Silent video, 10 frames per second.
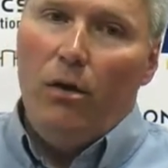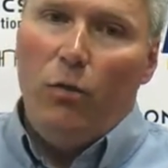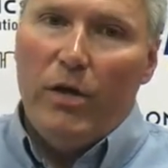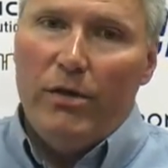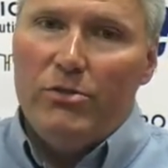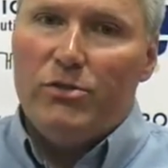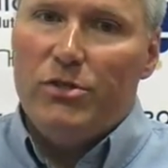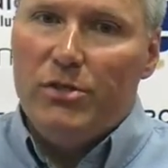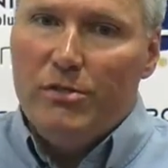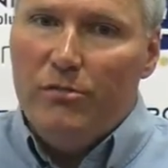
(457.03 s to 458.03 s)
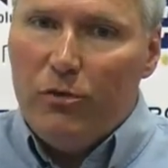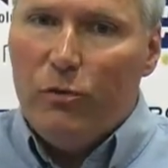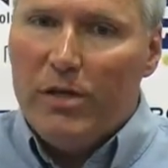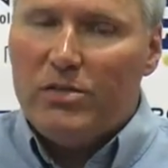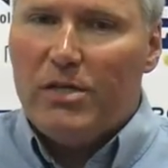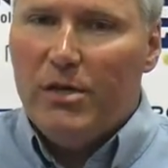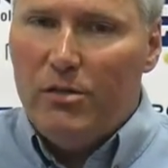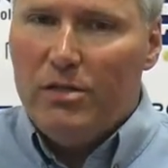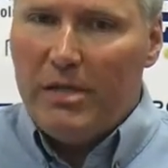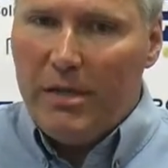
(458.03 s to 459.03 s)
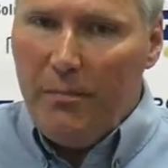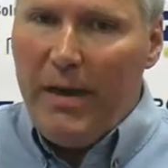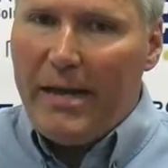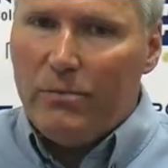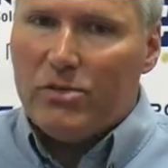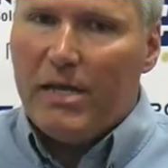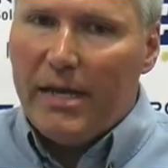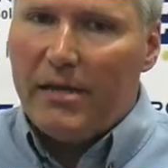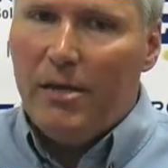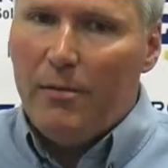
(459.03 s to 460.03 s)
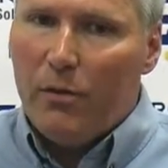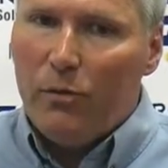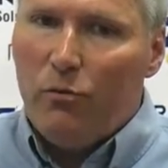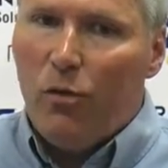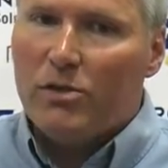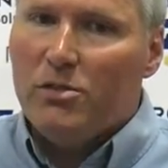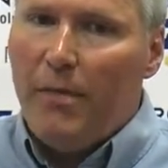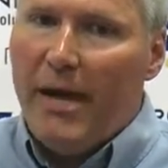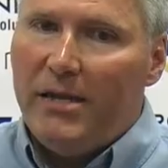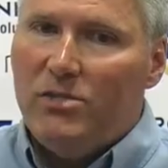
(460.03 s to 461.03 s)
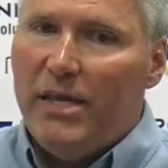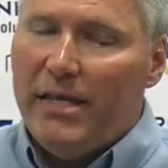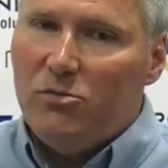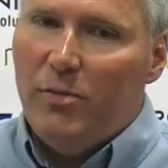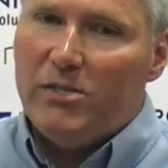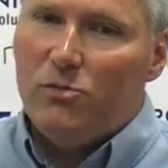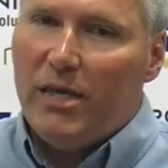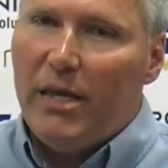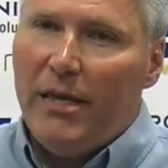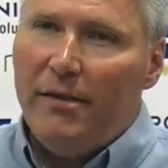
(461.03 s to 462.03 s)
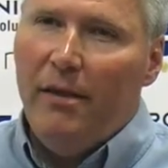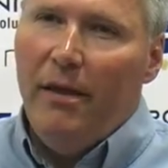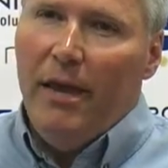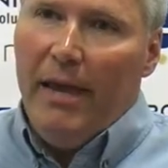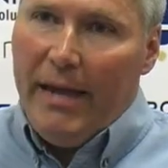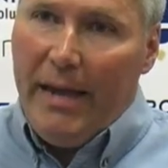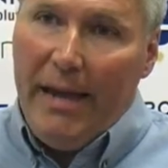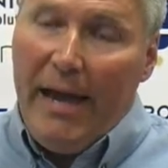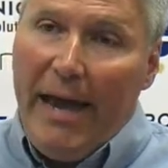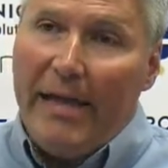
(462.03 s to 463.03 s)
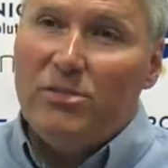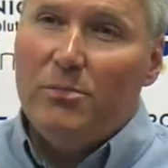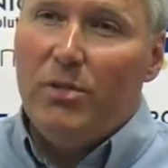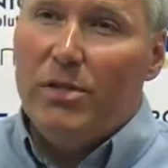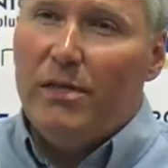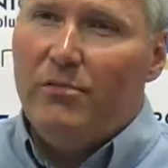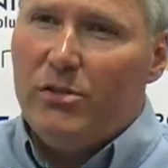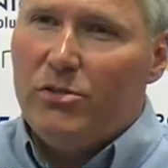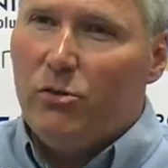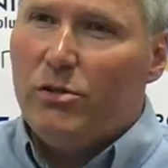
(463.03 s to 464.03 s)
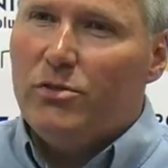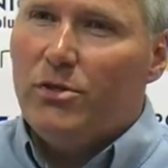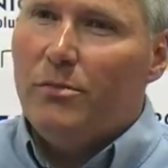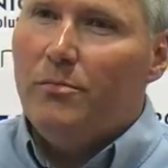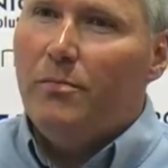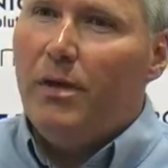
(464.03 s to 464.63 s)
We understood a few weeks ago that the impact was kind of coming. We've worked to manage that as best we can. And I actually believe in the short term,